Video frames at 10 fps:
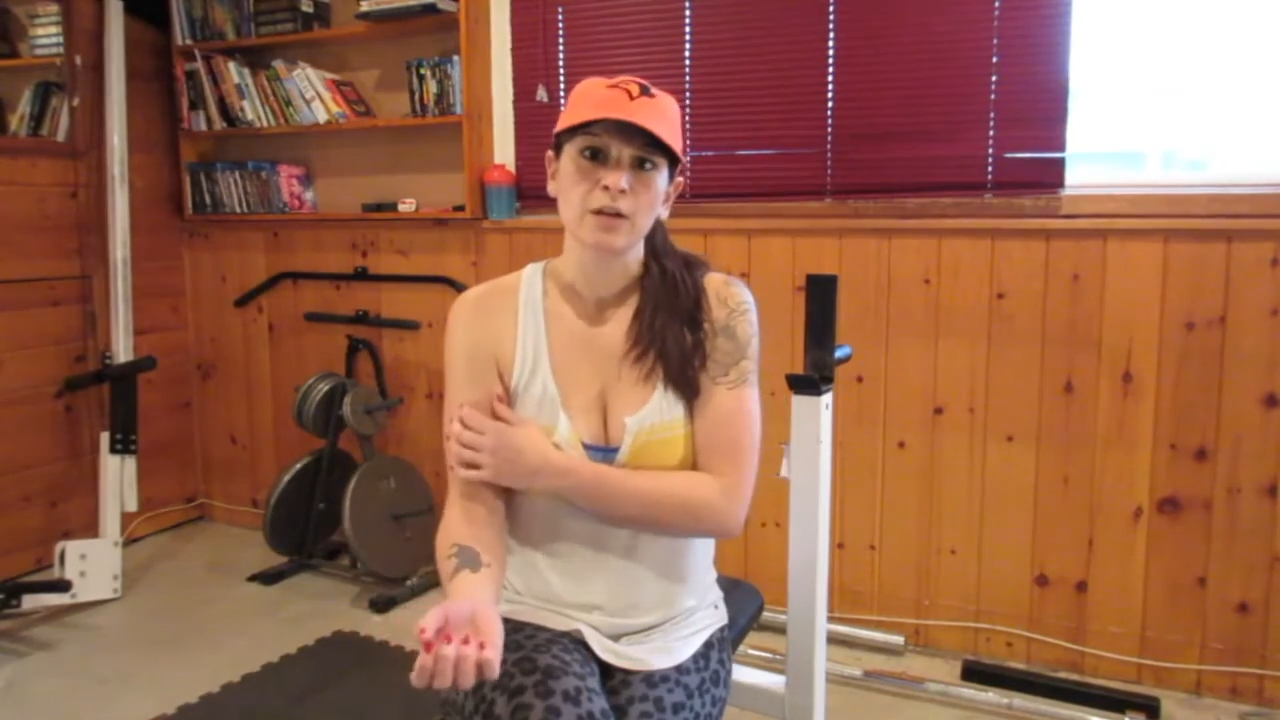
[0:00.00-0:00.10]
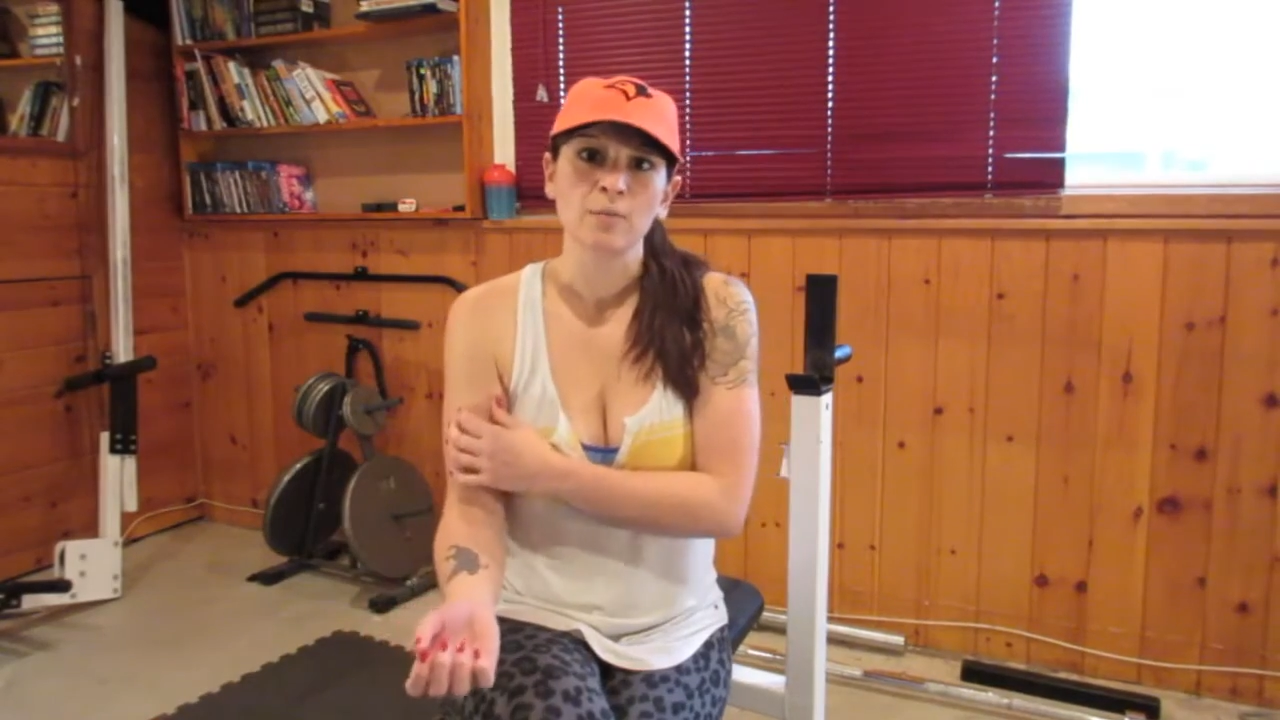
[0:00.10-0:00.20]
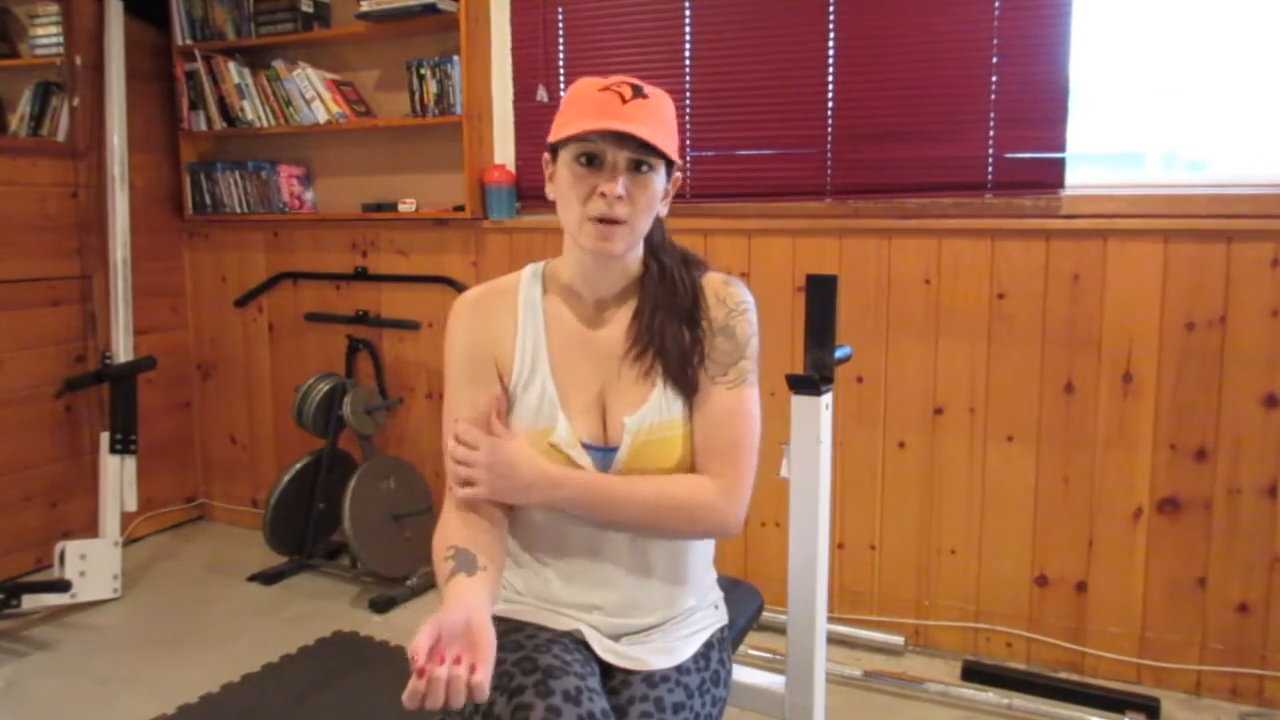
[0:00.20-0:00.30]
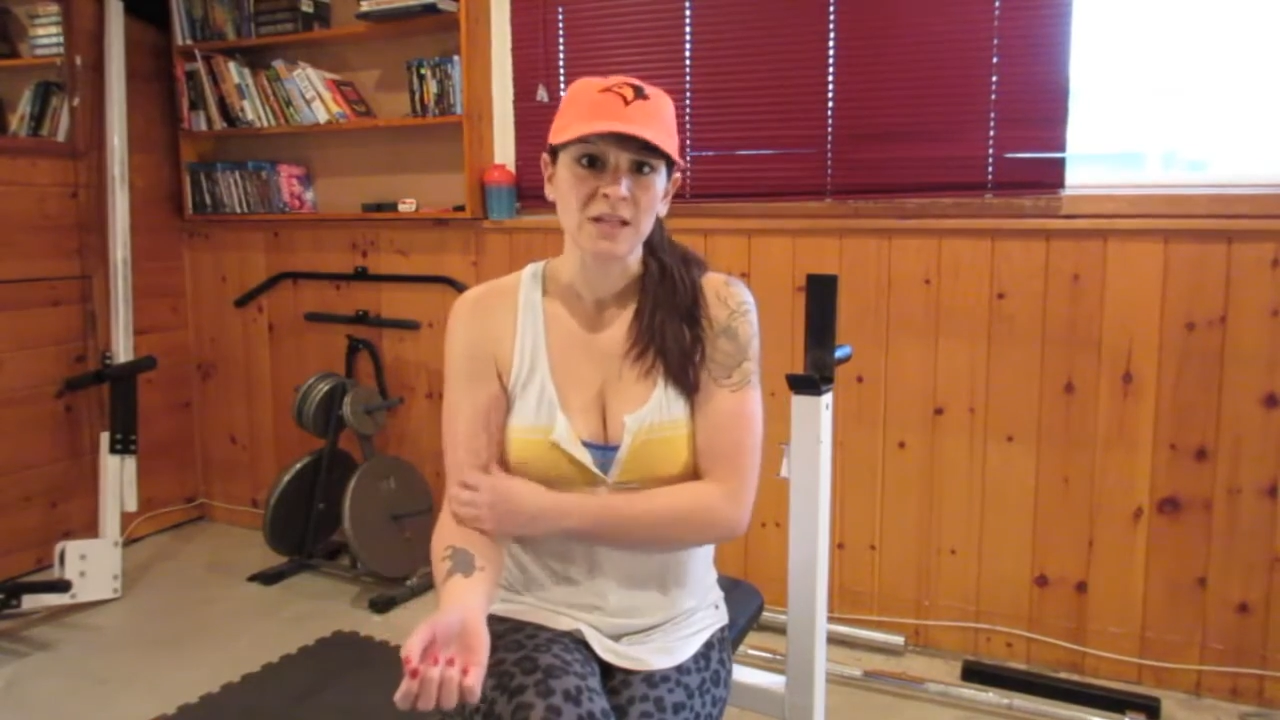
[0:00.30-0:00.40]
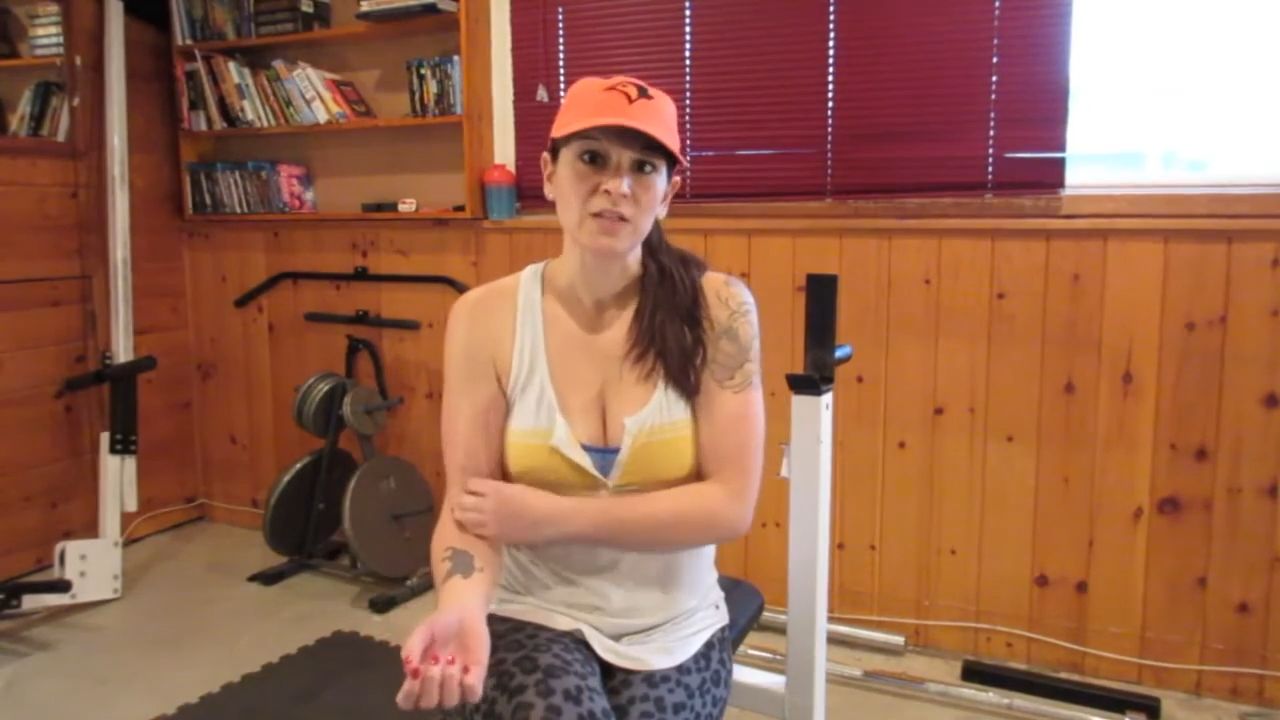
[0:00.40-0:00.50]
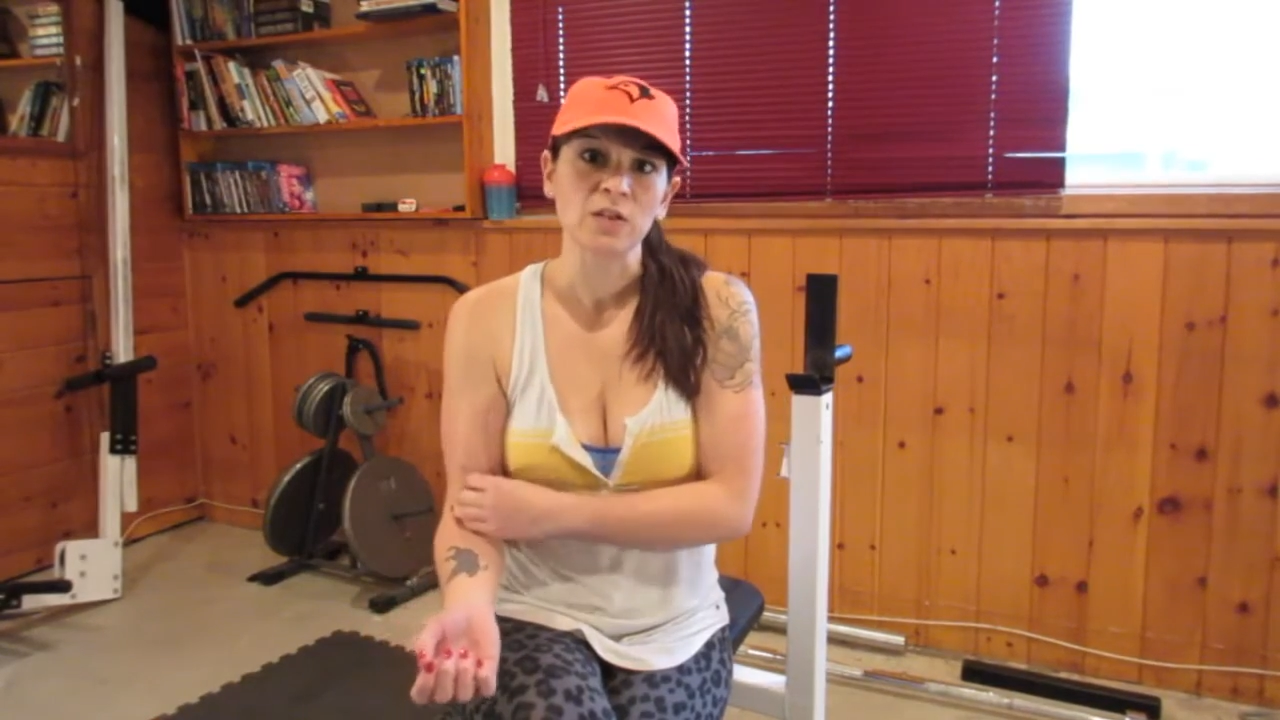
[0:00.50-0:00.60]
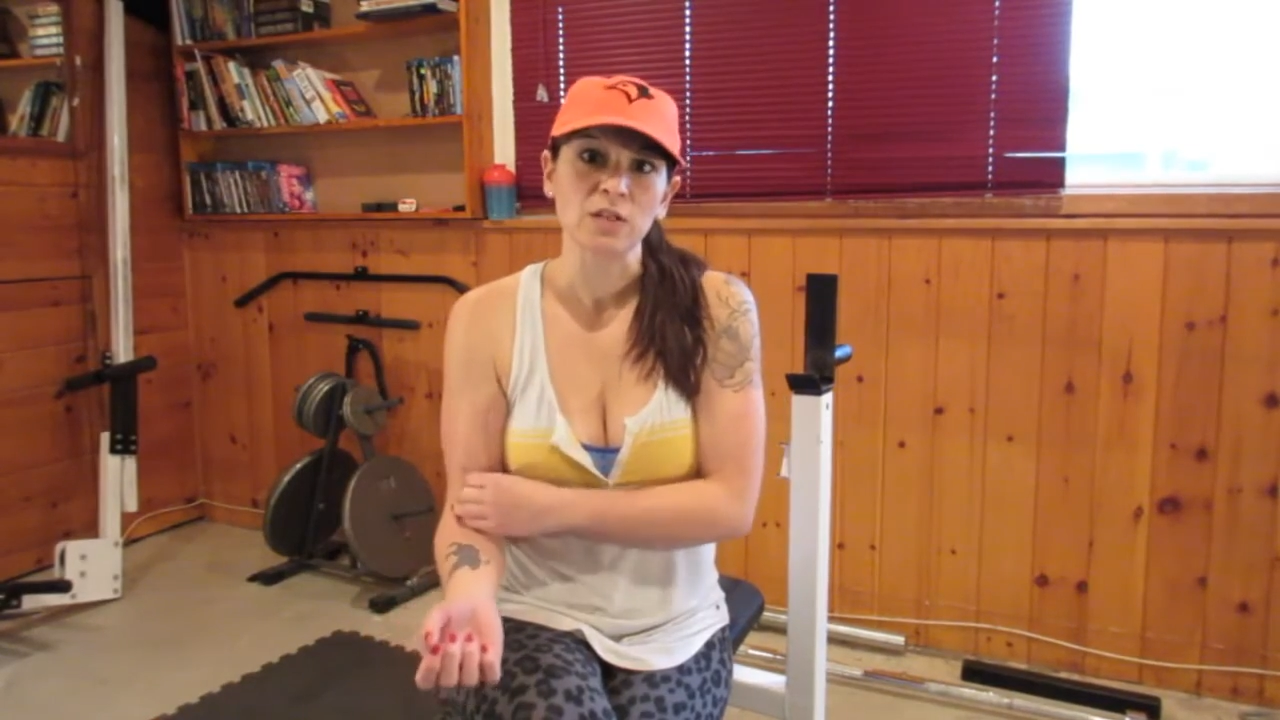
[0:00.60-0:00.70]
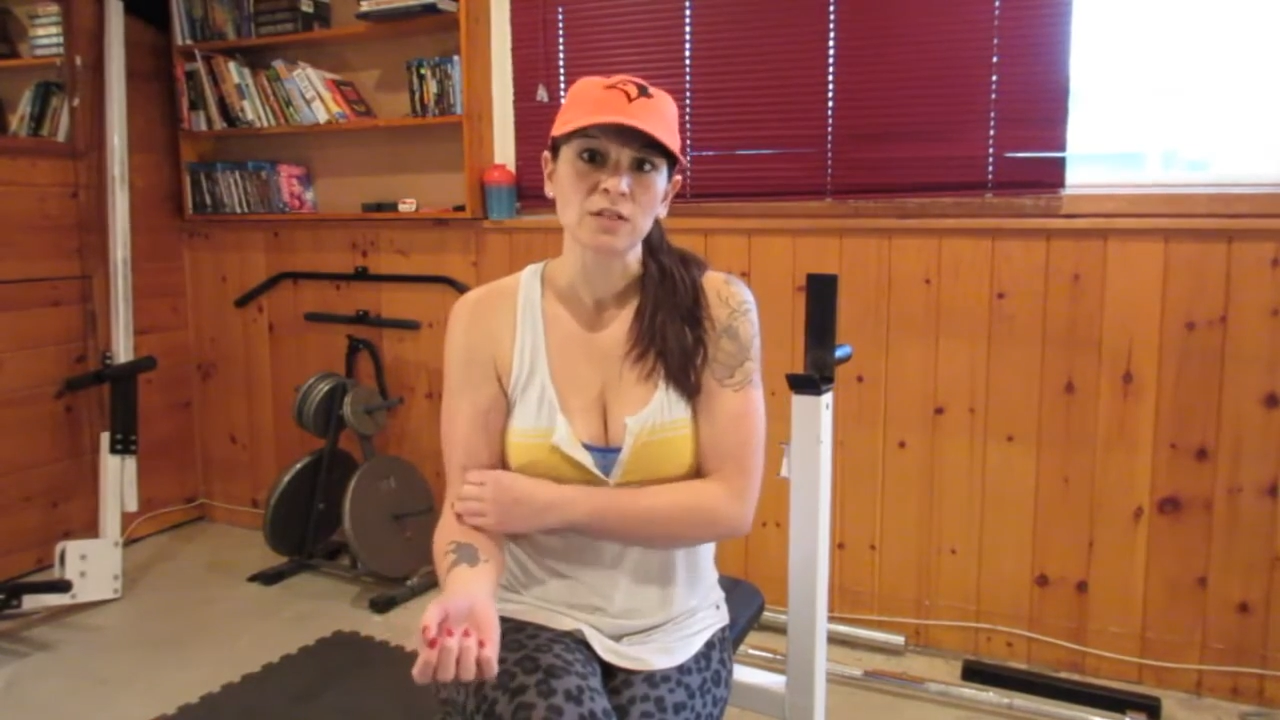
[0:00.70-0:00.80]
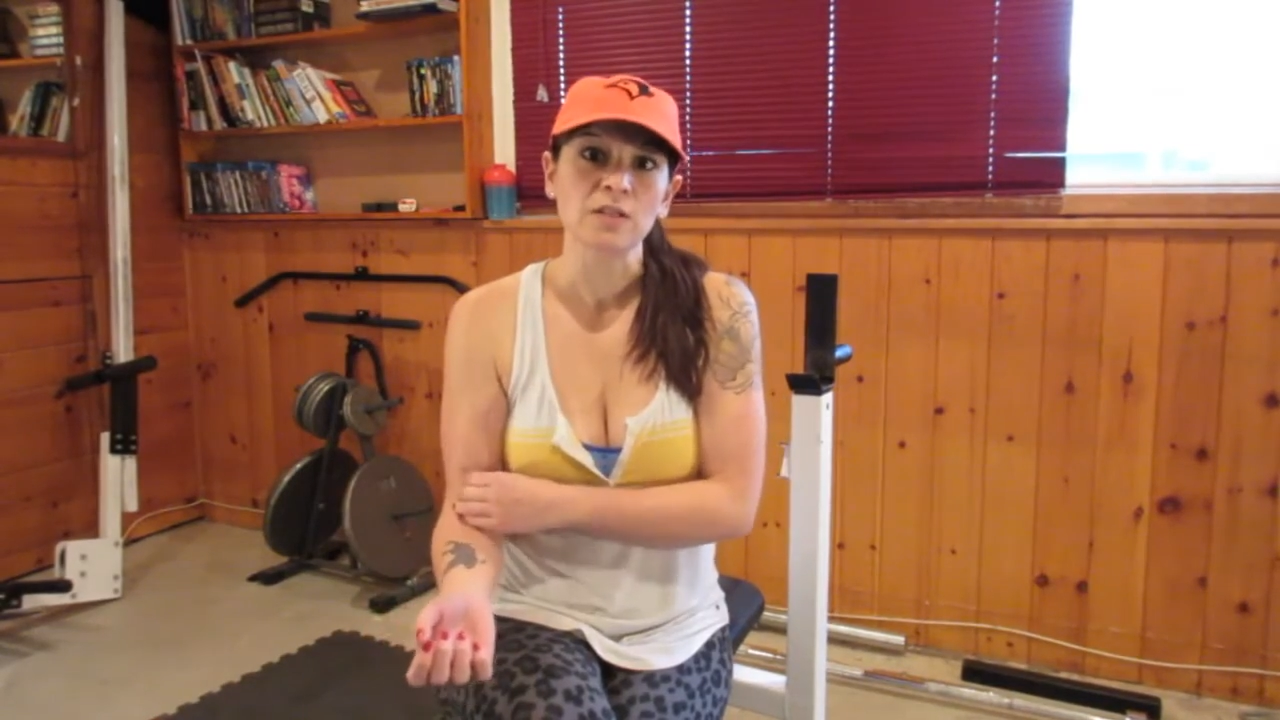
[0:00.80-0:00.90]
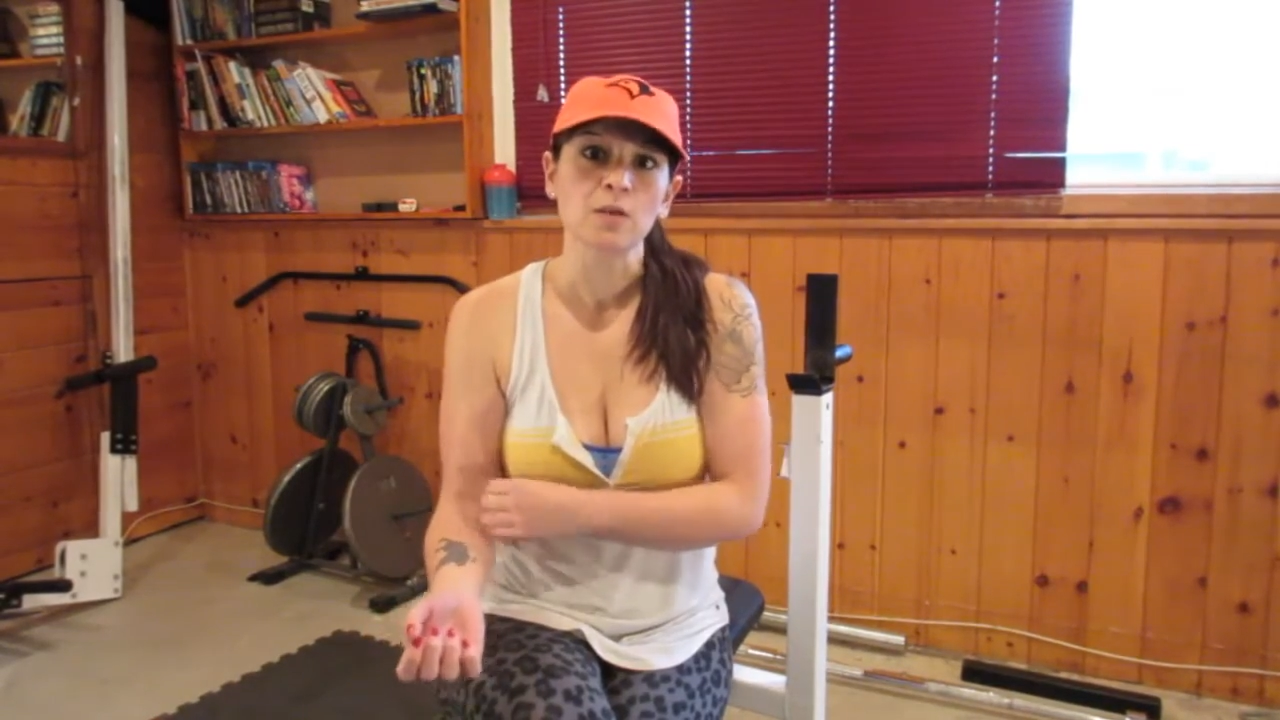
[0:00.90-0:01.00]
your
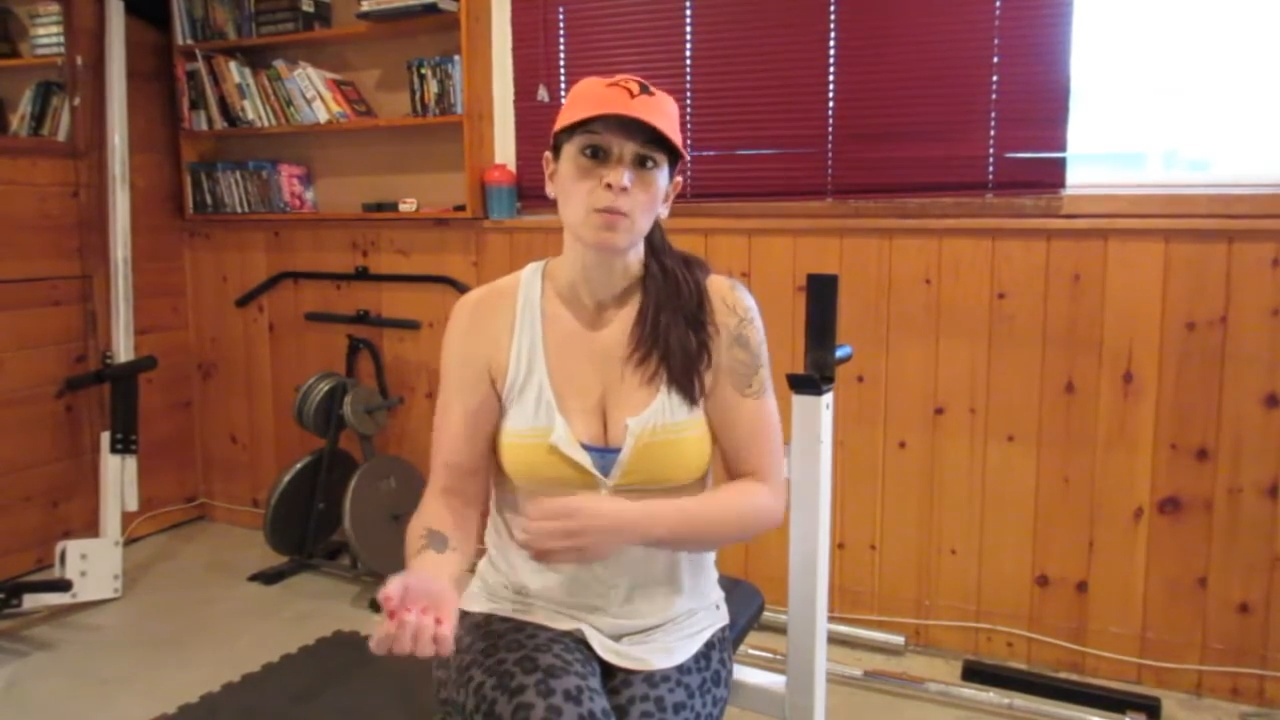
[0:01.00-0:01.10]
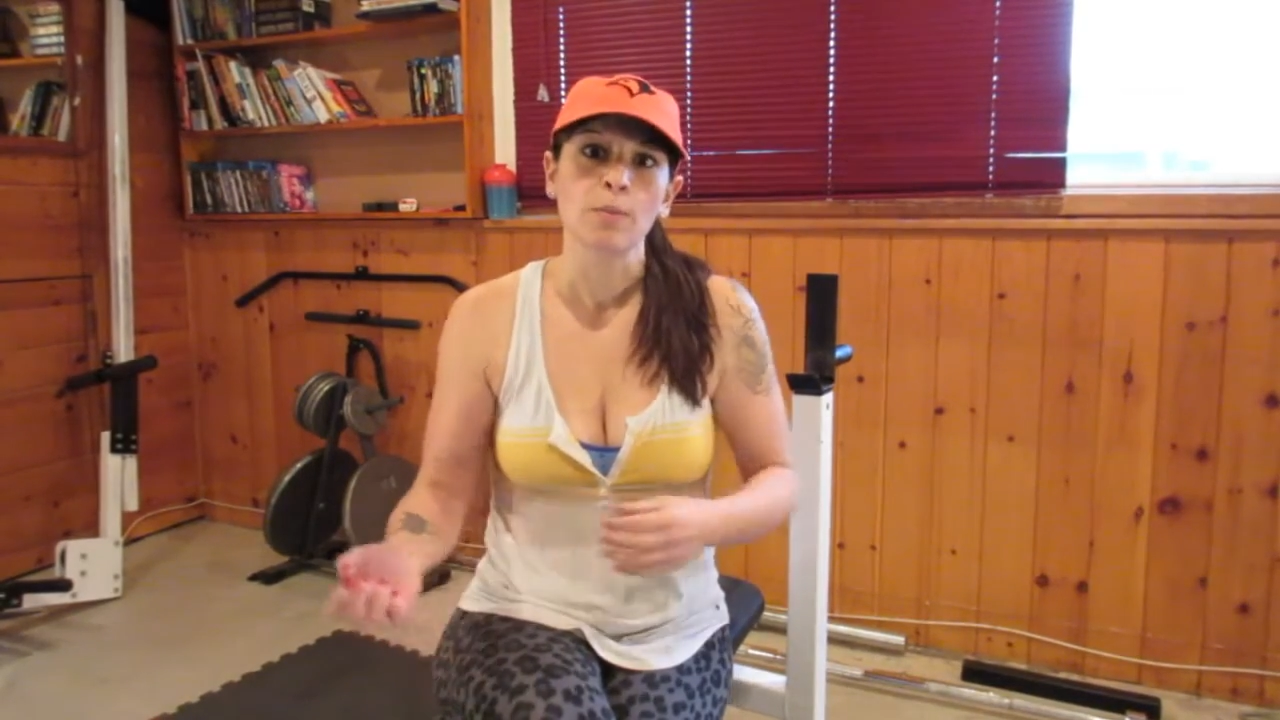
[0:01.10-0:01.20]
muscles